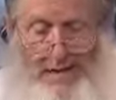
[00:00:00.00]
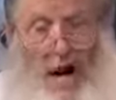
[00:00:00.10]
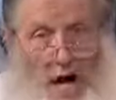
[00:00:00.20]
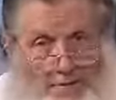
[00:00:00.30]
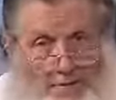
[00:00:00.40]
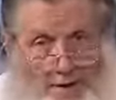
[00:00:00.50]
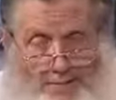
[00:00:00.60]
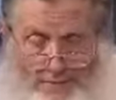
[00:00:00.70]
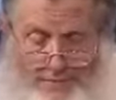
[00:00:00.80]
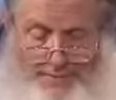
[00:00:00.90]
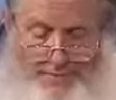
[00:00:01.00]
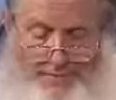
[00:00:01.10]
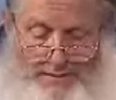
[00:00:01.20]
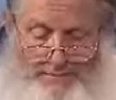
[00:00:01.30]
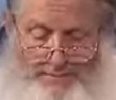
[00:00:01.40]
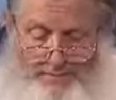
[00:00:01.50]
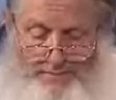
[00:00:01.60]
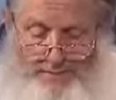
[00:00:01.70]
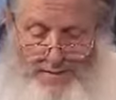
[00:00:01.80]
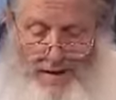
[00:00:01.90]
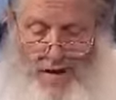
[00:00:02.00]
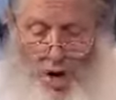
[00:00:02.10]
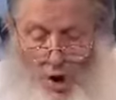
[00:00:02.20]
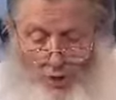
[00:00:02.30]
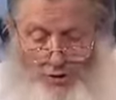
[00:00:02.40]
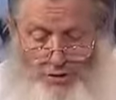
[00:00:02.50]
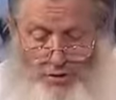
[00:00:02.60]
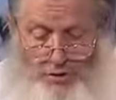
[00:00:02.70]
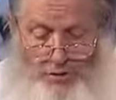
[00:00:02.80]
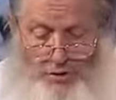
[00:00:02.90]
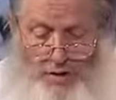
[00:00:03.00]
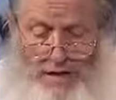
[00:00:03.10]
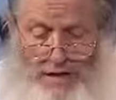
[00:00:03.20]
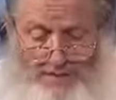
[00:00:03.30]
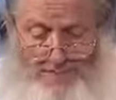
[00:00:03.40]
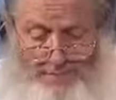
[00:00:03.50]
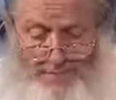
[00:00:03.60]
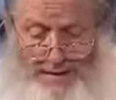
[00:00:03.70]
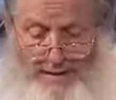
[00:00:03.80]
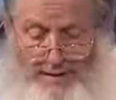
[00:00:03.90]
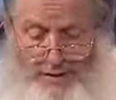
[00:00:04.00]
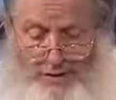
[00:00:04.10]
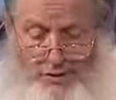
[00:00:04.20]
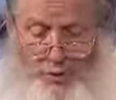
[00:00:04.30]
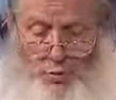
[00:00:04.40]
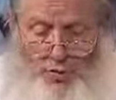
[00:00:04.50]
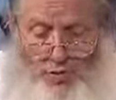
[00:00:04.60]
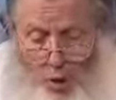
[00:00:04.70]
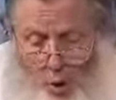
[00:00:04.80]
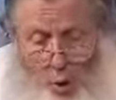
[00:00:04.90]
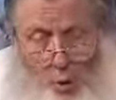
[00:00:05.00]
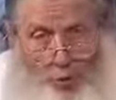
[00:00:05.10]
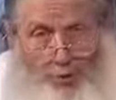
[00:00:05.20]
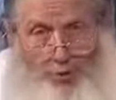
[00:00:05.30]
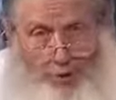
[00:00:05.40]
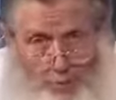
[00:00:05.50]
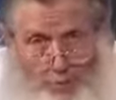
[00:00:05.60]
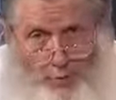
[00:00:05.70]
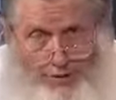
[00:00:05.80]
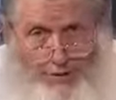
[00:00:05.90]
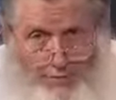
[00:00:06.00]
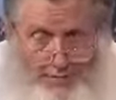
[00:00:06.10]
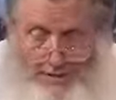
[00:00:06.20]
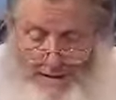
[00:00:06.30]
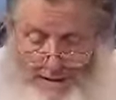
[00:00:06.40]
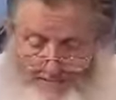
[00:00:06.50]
and honor them and respect them. Also, he's forbidding us to withhold when we should be